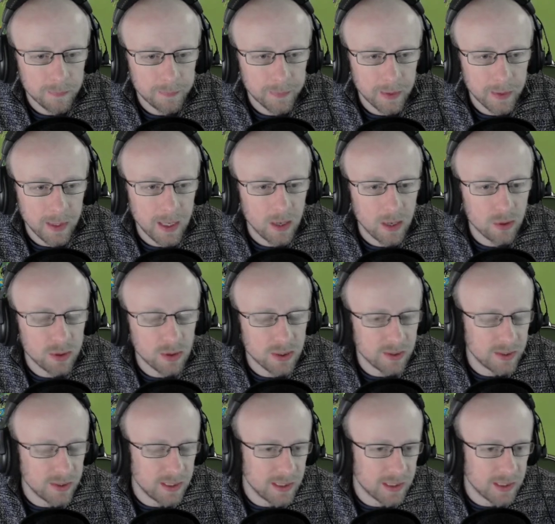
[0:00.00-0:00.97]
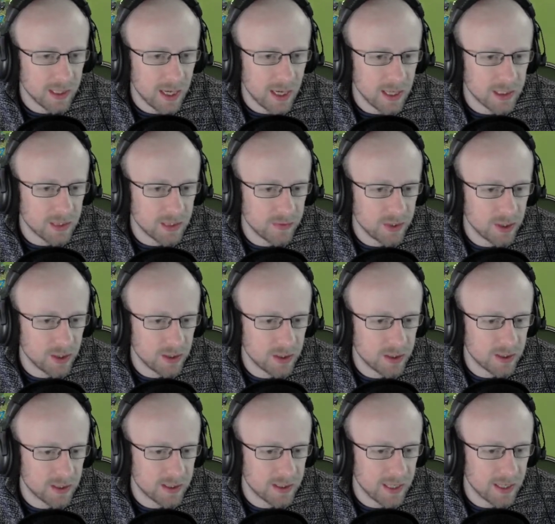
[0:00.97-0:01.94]
Yeah, also these lights have turned to
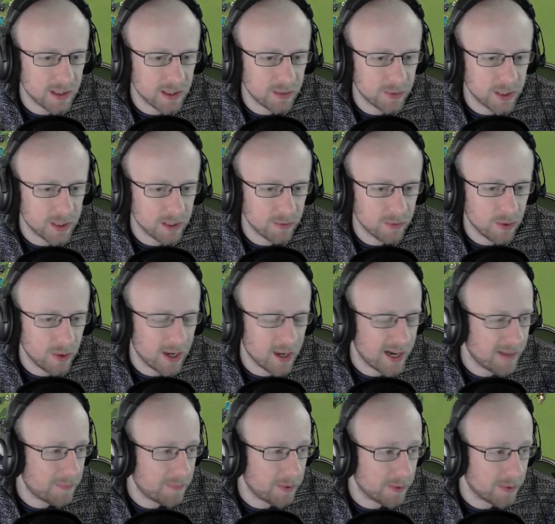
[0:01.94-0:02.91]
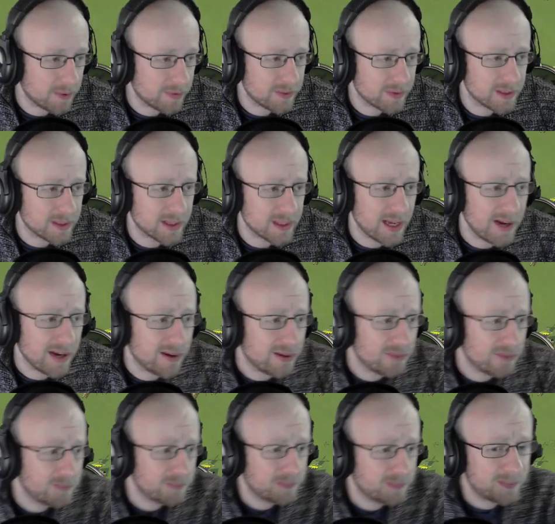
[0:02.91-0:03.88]
the centre, which I'm quite happy with because they are
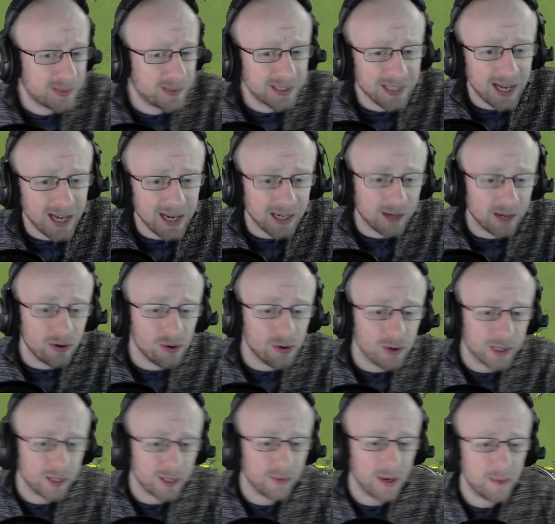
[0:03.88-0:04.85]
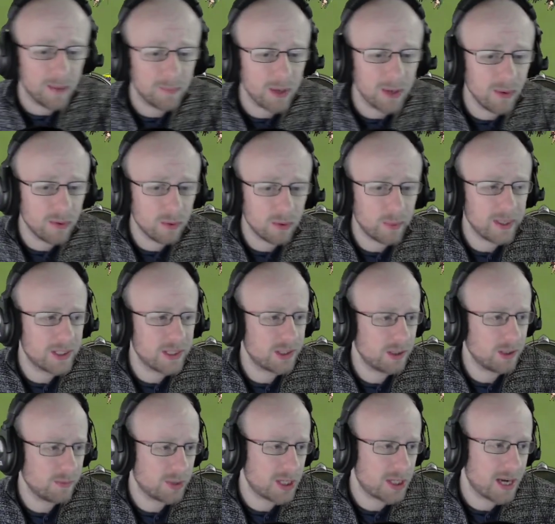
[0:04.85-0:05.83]
slightly annoying. I don't want to waste too
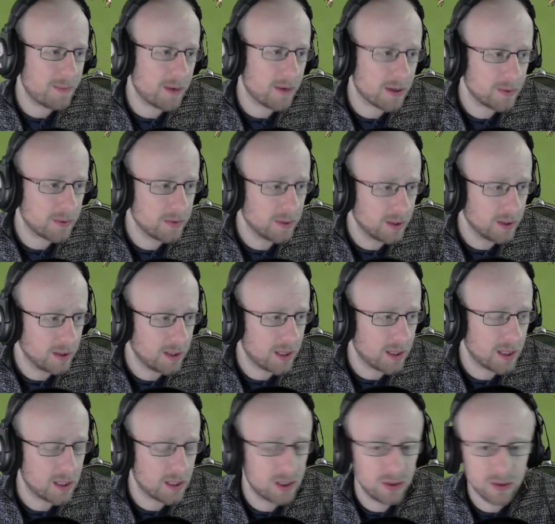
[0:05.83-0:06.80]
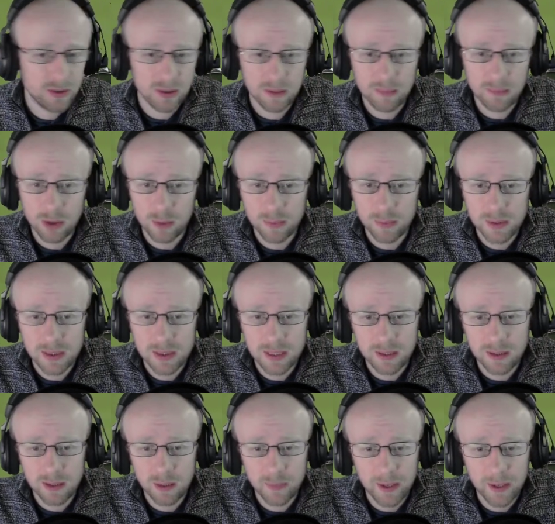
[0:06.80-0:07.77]
much ammo shooting them up because they're
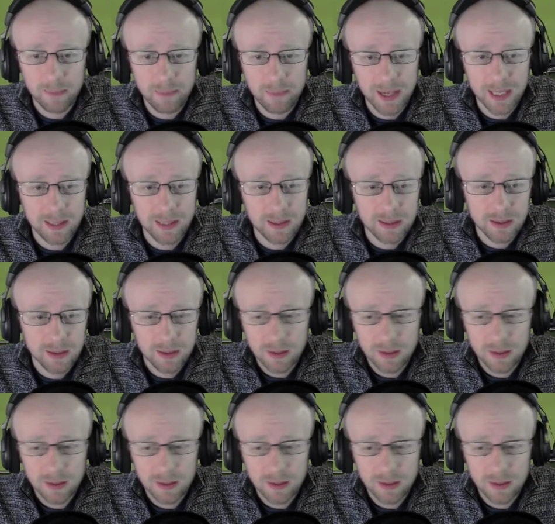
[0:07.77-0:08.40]
going to be a pain.